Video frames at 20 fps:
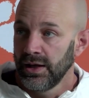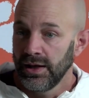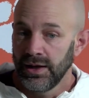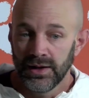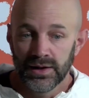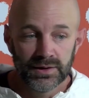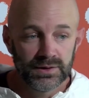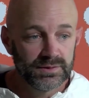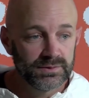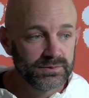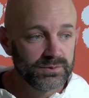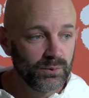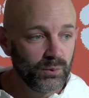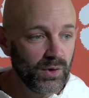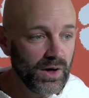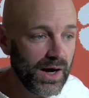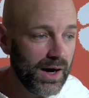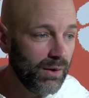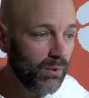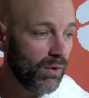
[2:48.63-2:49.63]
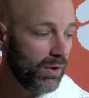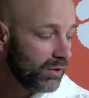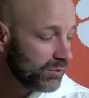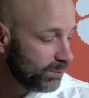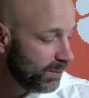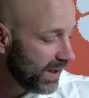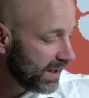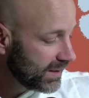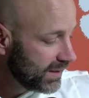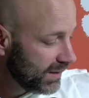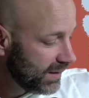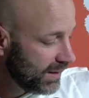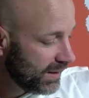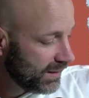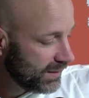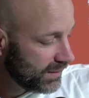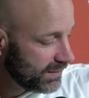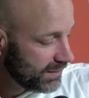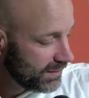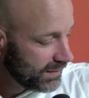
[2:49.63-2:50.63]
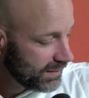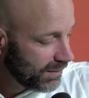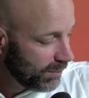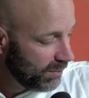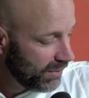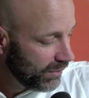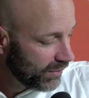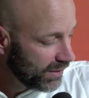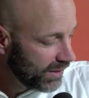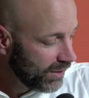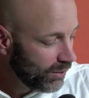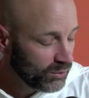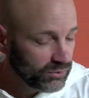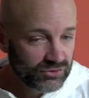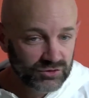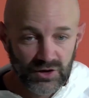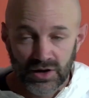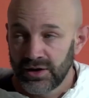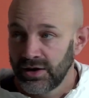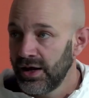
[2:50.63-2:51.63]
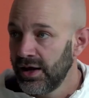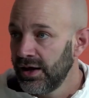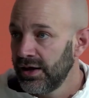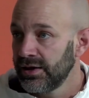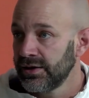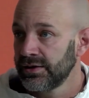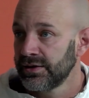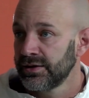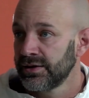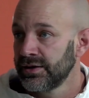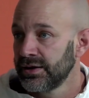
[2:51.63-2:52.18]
And when I walked back in the building on Sunday,